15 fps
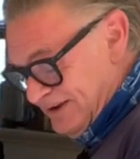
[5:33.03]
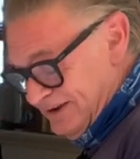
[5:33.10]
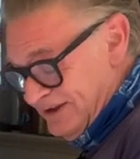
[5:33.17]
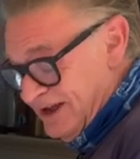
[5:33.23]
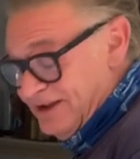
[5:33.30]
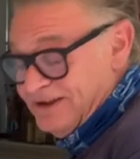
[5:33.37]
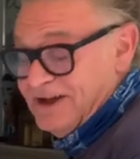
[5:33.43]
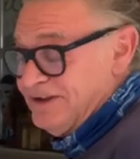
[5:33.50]

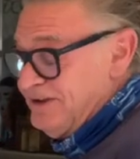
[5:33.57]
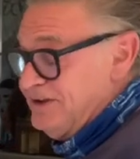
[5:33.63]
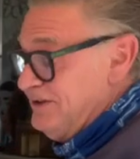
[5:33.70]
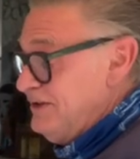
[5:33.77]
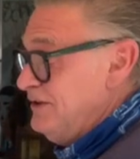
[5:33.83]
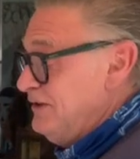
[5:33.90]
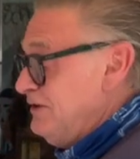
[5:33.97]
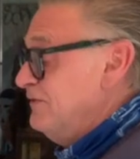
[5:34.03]

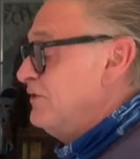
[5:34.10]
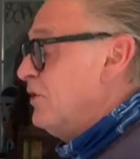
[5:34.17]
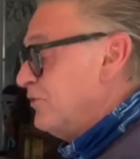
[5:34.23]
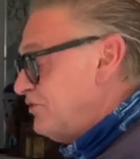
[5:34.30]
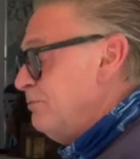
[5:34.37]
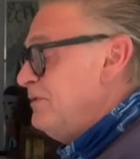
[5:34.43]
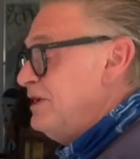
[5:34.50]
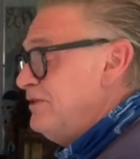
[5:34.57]
You've
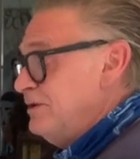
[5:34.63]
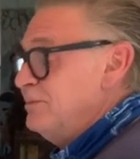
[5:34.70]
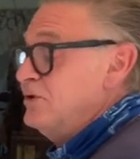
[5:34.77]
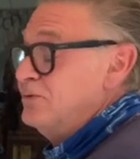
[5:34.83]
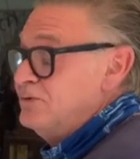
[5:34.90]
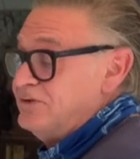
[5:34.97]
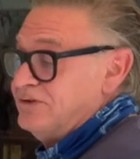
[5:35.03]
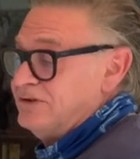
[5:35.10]
got to be in the
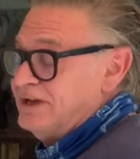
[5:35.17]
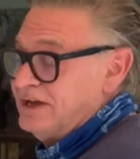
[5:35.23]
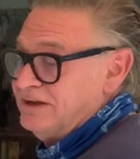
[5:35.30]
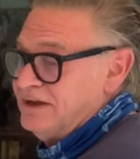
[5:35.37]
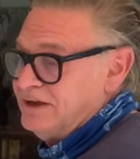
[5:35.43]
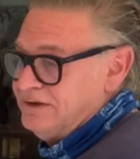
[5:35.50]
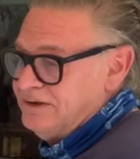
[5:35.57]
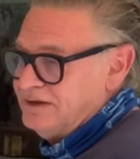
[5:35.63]
mood.
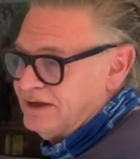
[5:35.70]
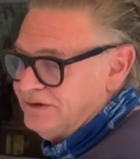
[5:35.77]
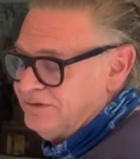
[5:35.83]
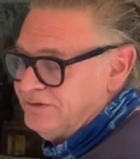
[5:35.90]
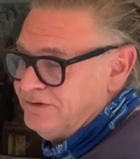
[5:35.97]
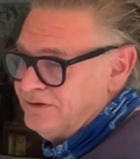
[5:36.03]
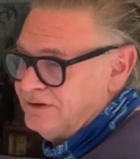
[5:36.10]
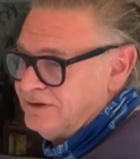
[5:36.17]

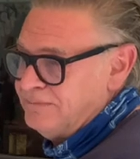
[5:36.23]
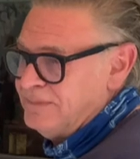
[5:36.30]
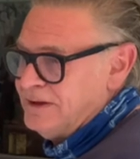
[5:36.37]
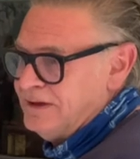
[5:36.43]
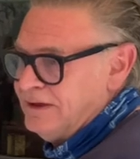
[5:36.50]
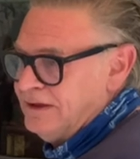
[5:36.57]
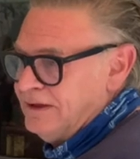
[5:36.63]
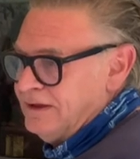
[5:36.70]
And
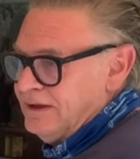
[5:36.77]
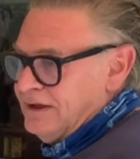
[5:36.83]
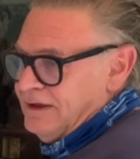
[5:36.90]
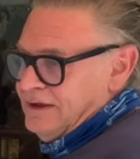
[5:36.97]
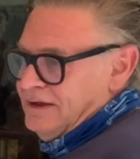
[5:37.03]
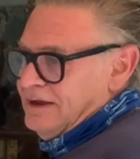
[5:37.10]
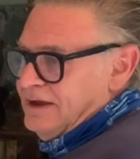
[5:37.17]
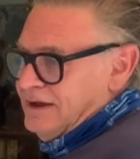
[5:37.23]

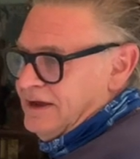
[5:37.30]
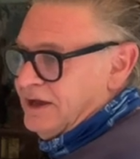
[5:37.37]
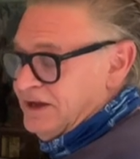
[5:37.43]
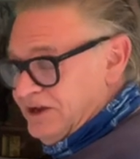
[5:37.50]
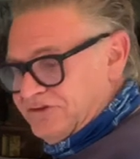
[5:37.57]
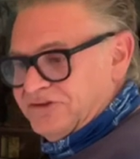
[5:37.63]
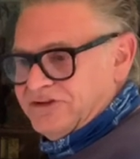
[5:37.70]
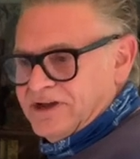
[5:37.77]

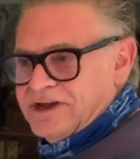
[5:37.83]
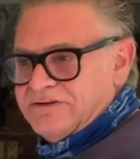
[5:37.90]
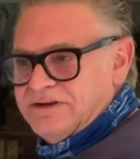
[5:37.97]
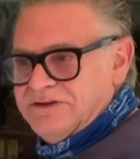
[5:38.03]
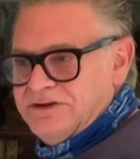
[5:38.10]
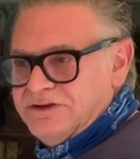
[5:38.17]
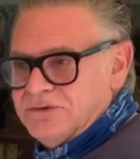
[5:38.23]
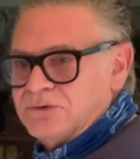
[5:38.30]
it is
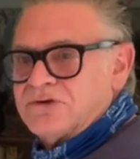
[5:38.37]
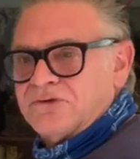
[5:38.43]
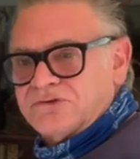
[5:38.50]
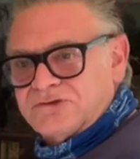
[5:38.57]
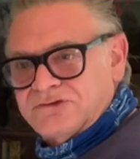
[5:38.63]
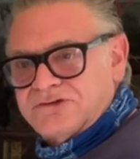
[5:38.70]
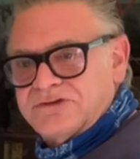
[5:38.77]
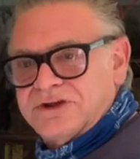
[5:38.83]
tiring. You do
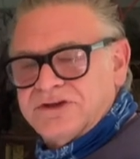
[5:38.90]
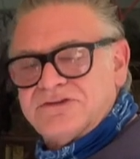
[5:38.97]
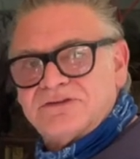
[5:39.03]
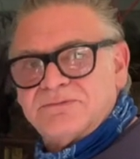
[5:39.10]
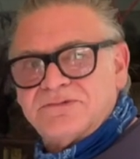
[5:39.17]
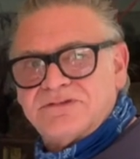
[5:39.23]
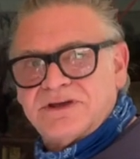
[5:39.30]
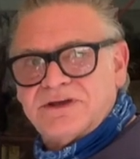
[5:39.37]
concentrate
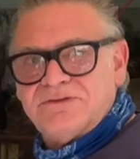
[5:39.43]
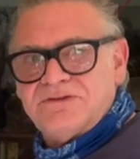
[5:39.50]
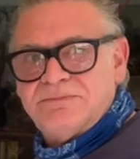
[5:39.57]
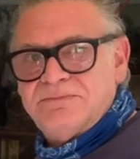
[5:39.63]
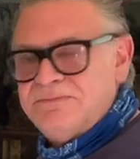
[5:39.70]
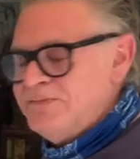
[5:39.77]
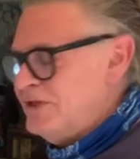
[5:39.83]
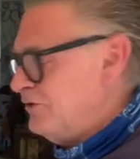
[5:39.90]
sometimes.
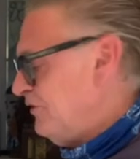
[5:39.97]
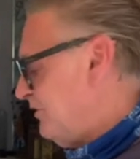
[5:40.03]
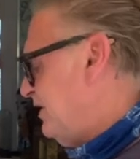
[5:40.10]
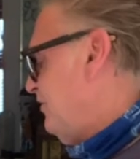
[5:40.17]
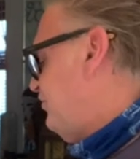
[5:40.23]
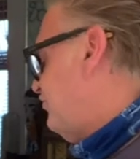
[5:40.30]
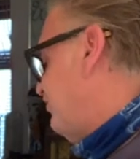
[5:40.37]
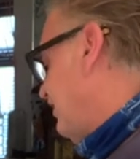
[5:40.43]
There is an
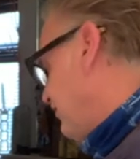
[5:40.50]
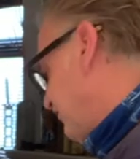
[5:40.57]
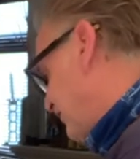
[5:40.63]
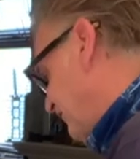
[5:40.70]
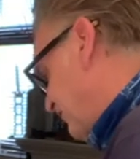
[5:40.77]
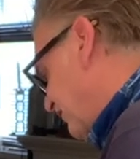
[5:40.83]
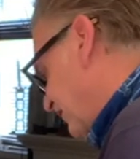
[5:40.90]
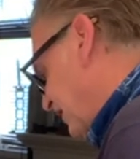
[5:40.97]

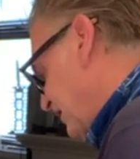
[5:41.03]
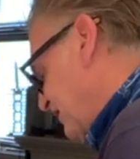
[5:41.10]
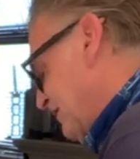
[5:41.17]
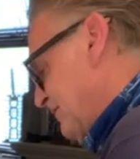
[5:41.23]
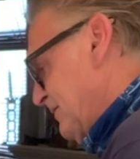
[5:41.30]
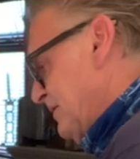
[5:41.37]
instinctive thing.